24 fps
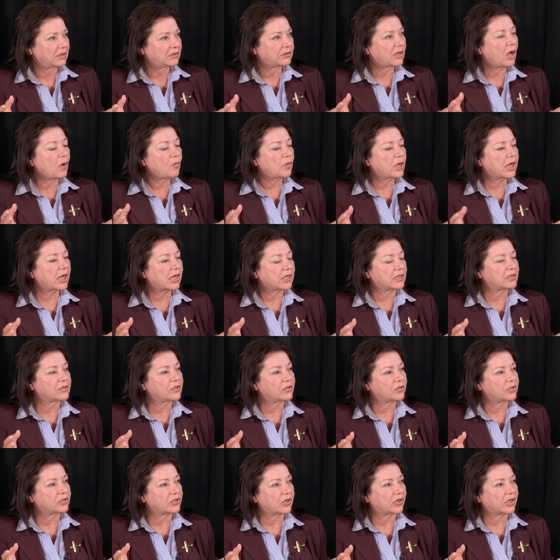Not when it
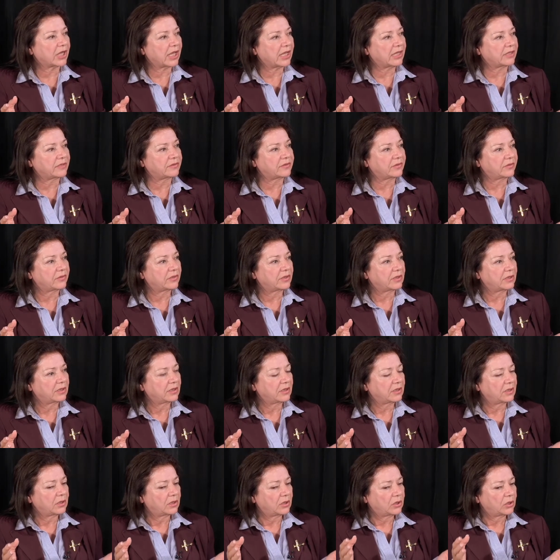concerns our kids.
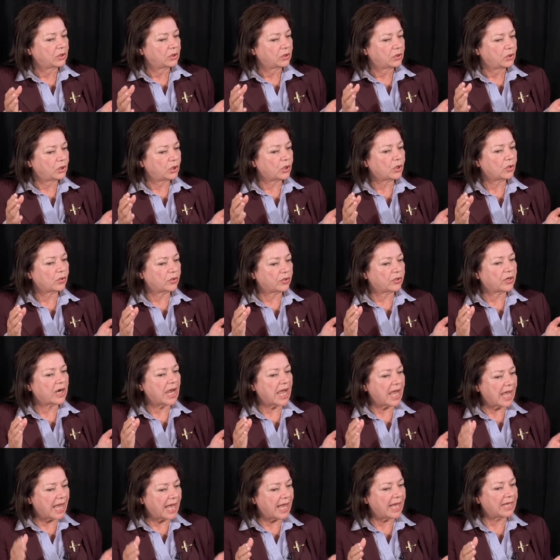Right. You know, there
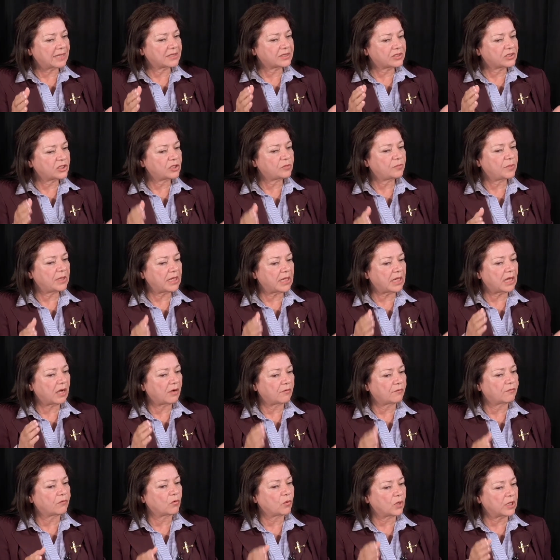has to be a
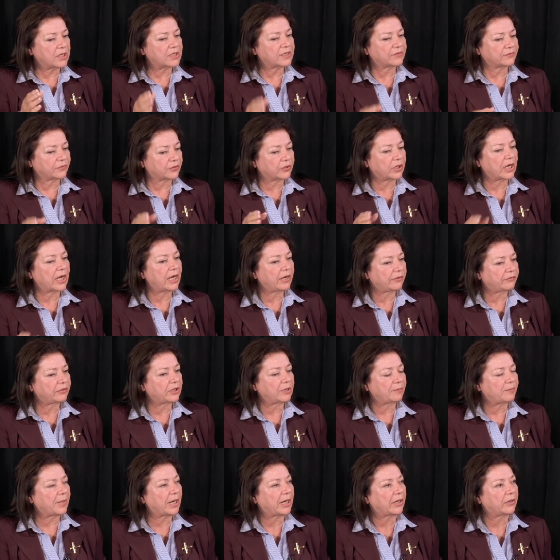voice for
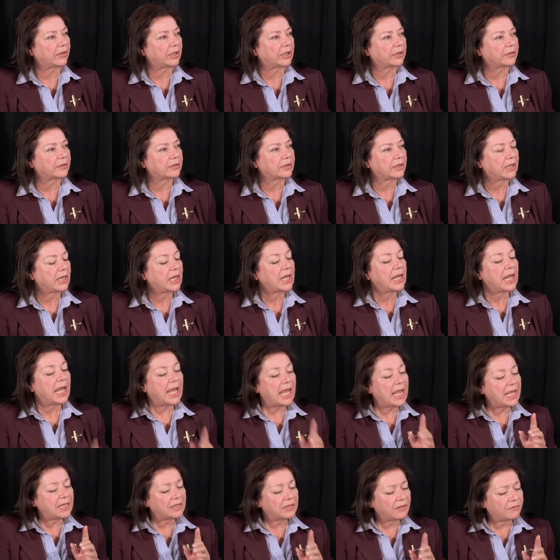every parent.
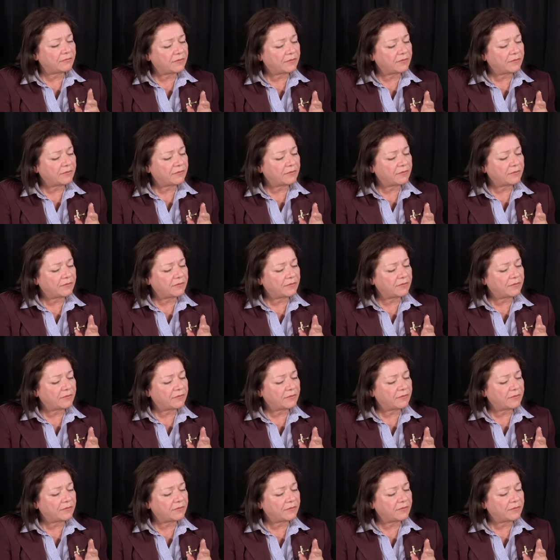And the